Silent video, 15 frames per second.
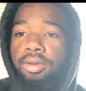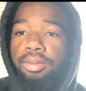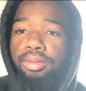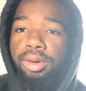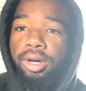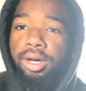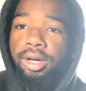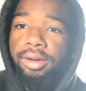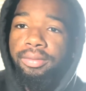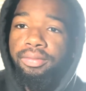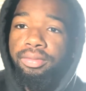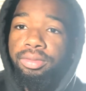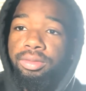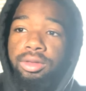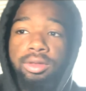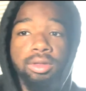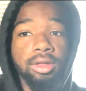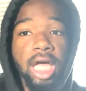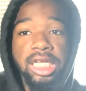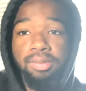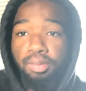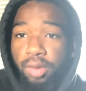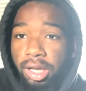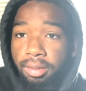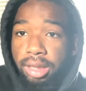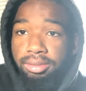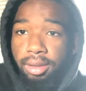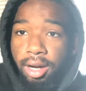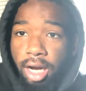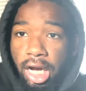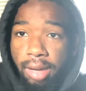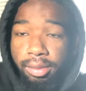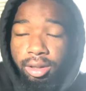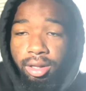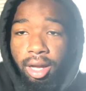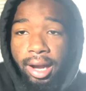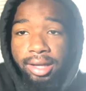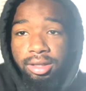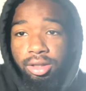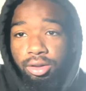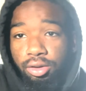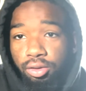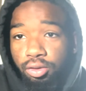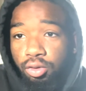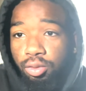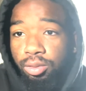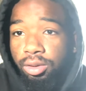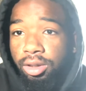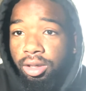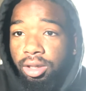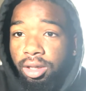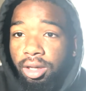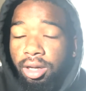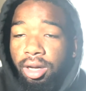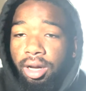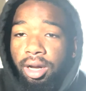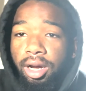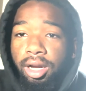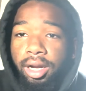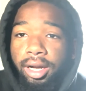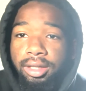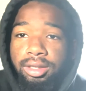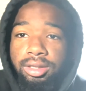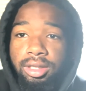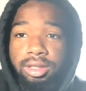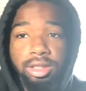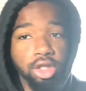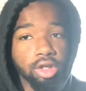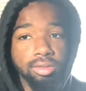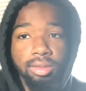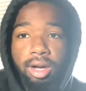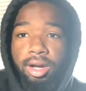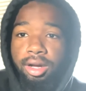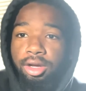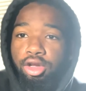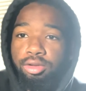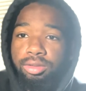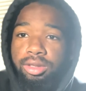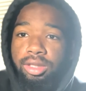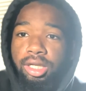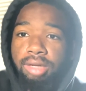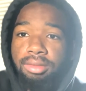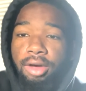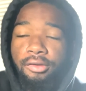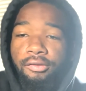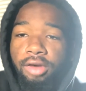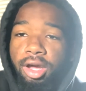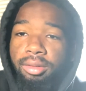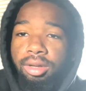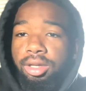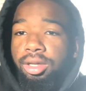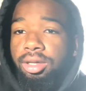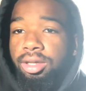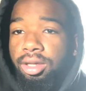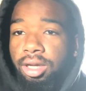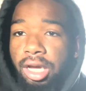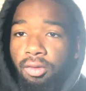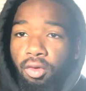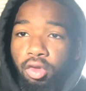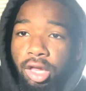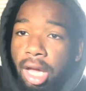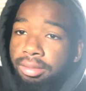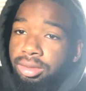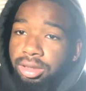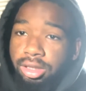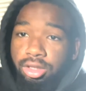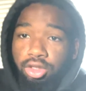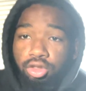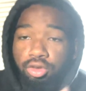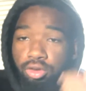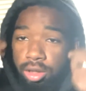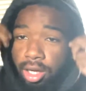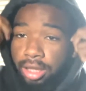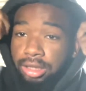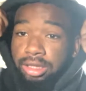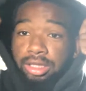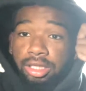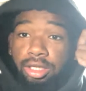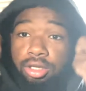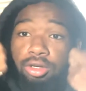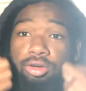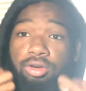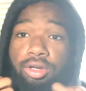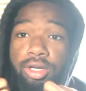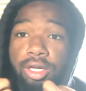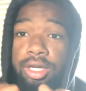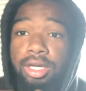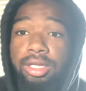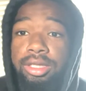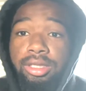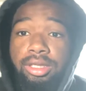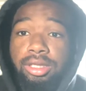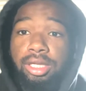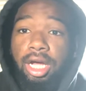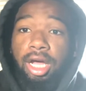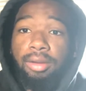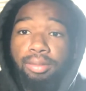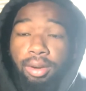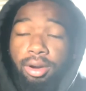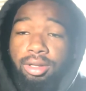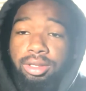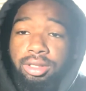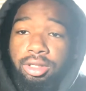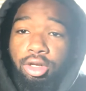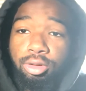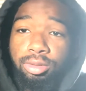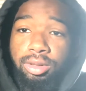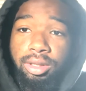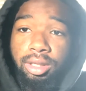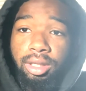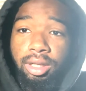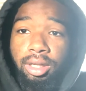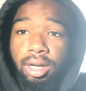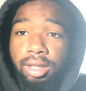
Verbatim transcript: But that's pretty much my hobby. I like to hoop. I like to chill my, you know what I'm saying, my family. And really, I'm just a, chill, a chill type person, you know what I'm saying?